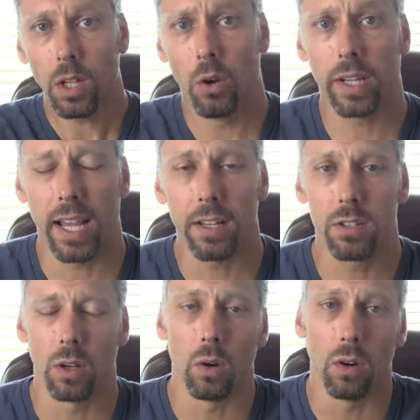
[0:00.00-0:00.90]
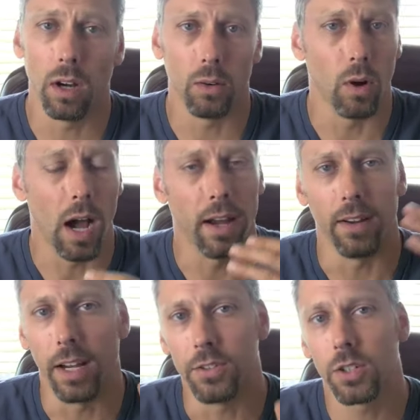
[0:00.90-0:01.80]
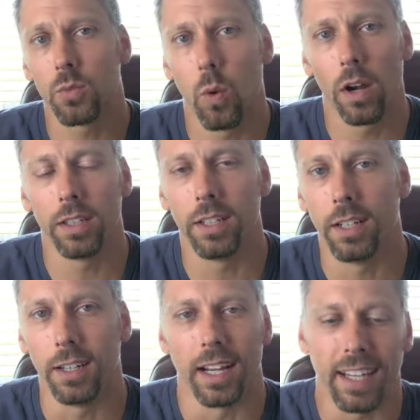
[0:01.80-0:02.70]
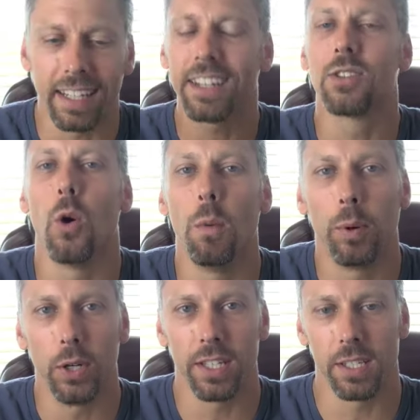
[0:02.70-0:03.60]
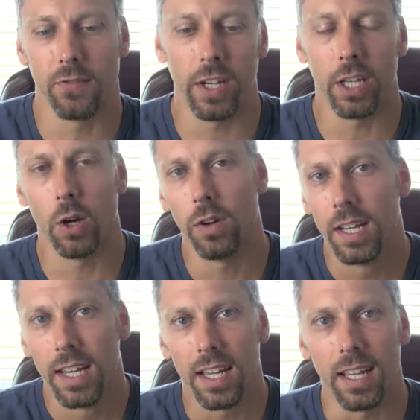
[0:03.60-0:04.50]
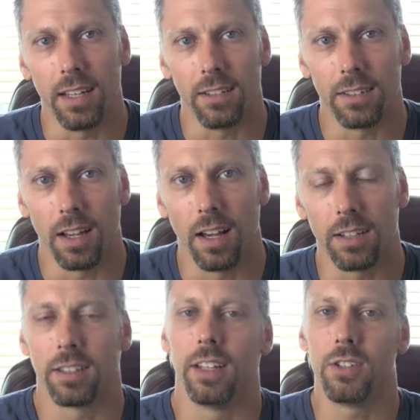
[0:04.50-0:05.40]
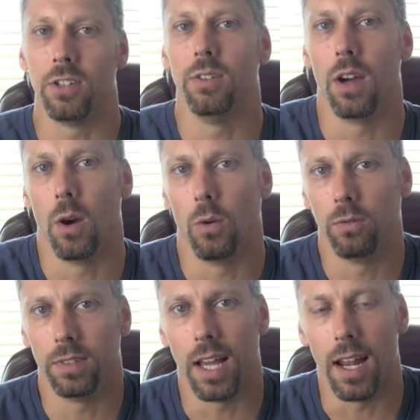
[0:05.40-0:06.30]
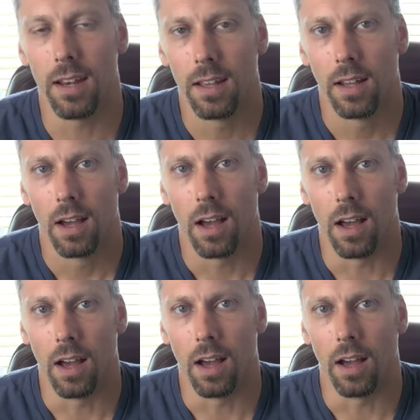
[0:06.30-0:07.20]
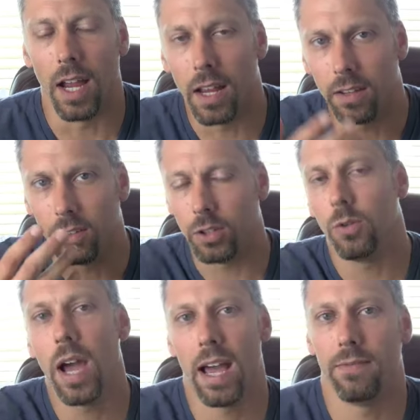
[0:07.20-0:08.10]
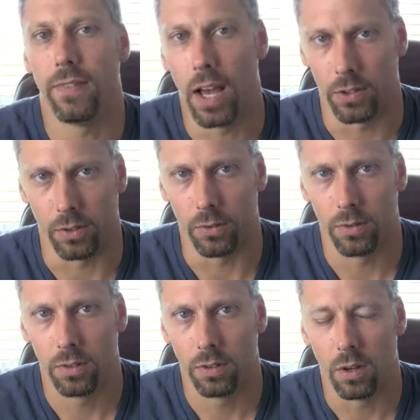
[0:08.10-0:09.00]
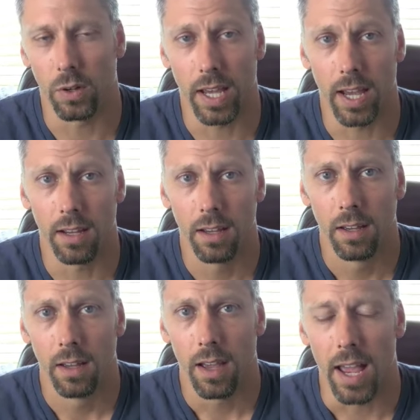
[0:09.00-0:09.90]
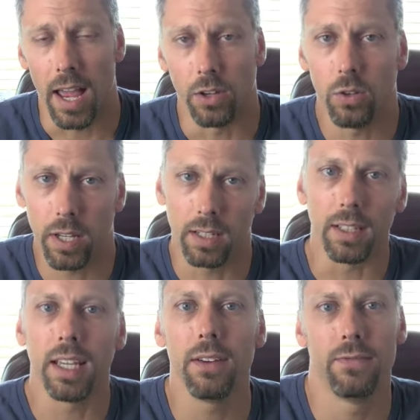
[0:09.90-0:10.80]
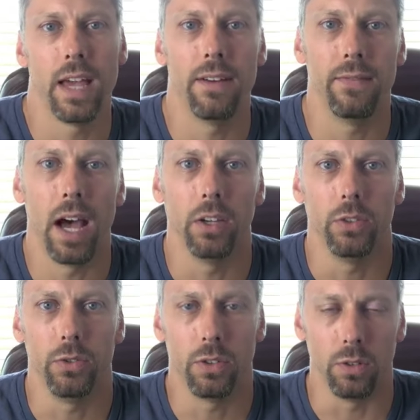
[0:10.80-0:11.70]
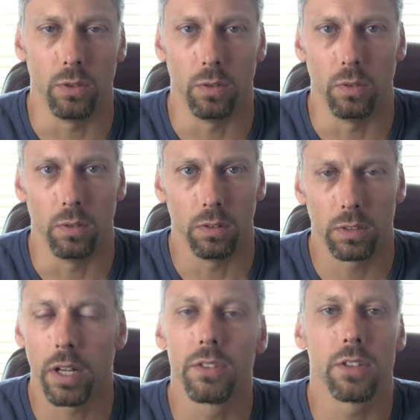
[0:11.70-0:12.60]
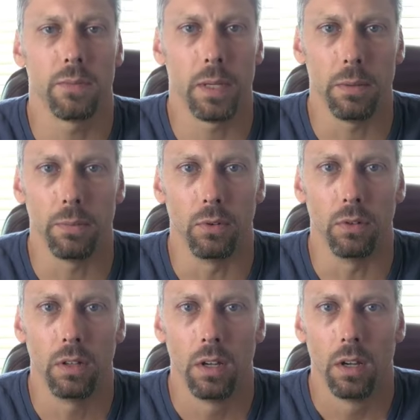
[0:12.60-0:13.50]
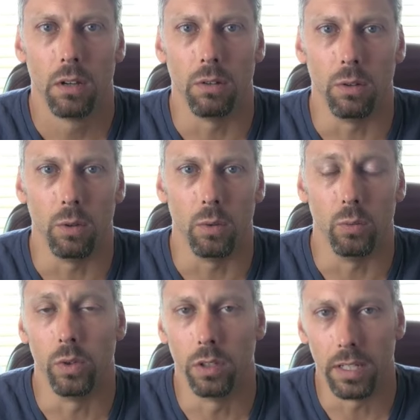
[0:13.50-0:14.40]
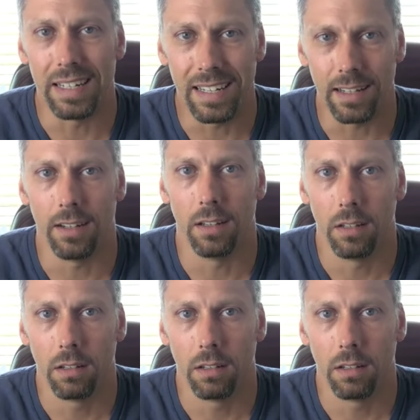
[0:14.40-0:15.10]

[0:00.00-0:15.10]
Okay, so I, I just want you to, I, I, guess the whole point of this video is uh, to let you know that uh, you have value okay? And you can give that value to tons of people who really need